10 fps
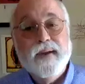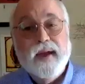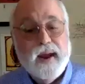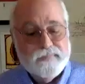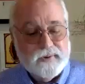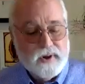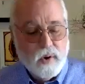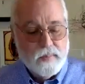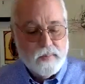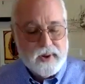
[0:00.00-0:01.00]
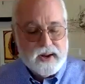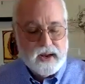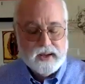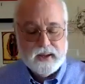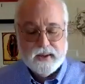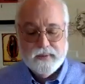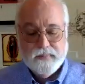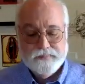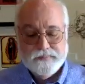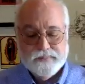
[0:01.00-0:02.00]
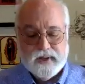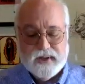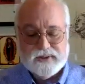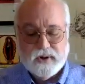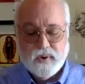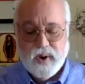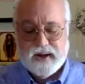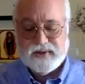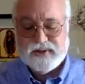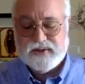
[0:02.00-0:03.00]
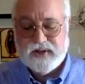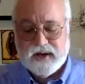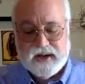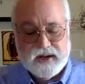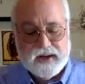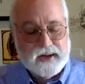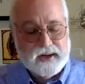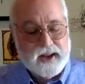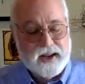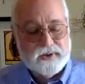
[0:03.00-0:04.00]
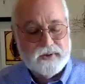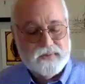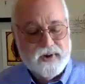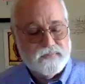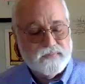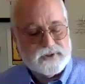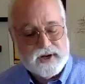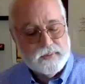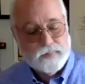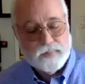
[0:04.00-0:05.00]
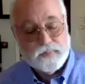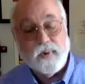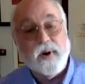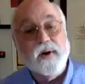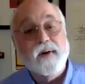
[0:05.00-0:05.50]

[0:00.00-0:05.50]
Every homie is a quaint city in a land you've never seen before.